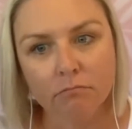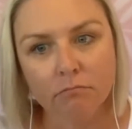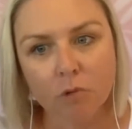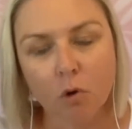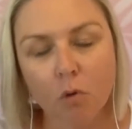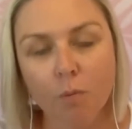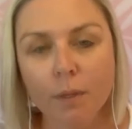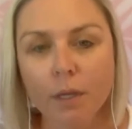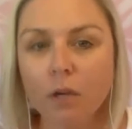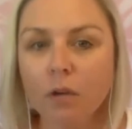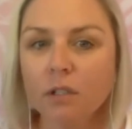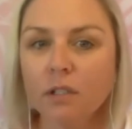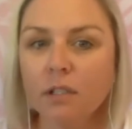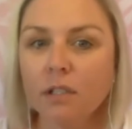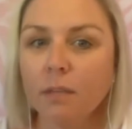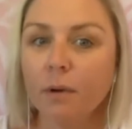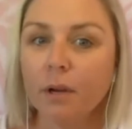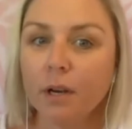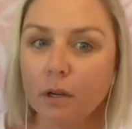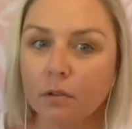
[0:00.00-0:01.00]
or because
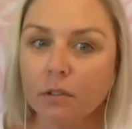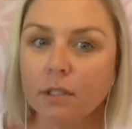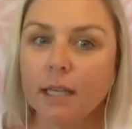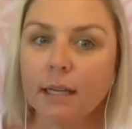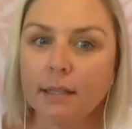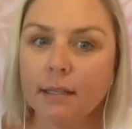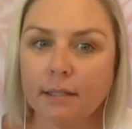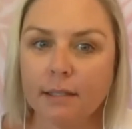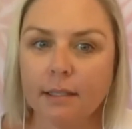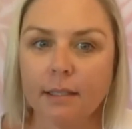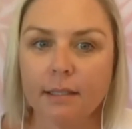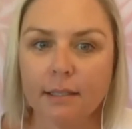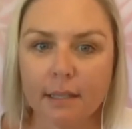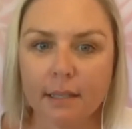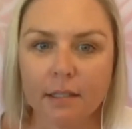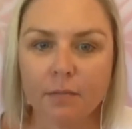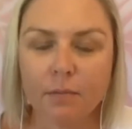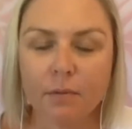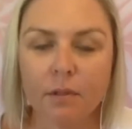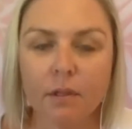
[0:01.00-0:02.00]
someone else had
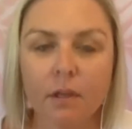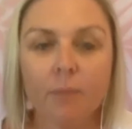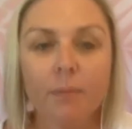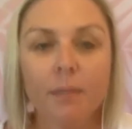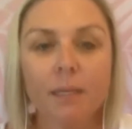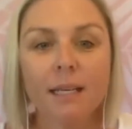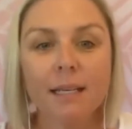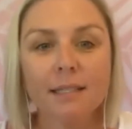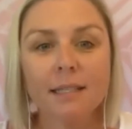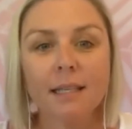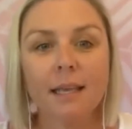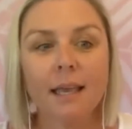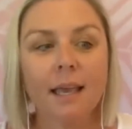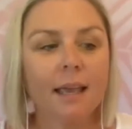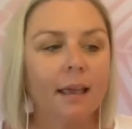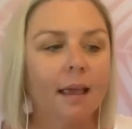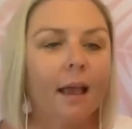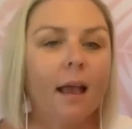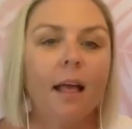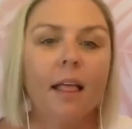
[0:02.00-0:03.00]
success with it. But here's the
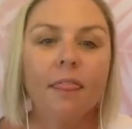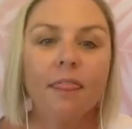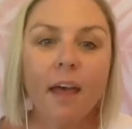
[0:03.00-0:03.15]
key.